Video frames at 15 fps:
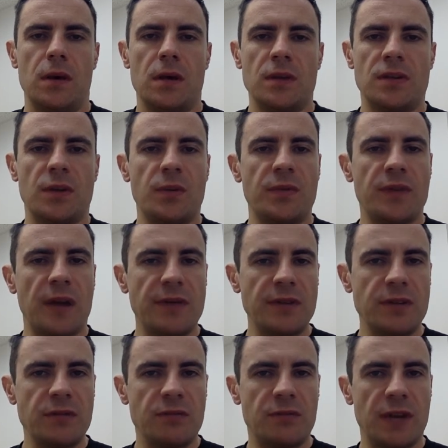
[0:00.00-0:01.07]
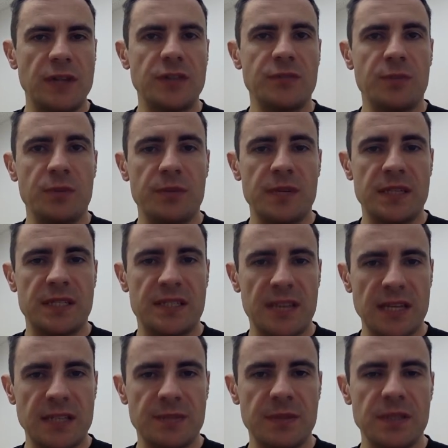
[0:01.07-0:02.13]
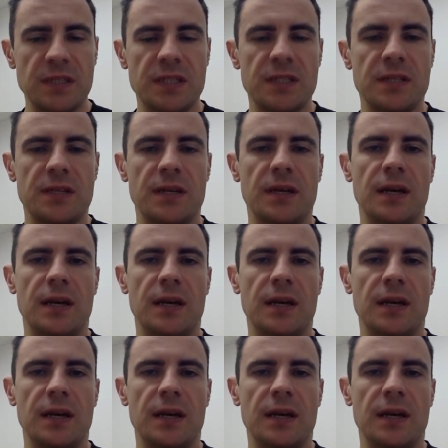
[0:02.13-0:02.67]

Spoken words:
So we've covered range of movement assessments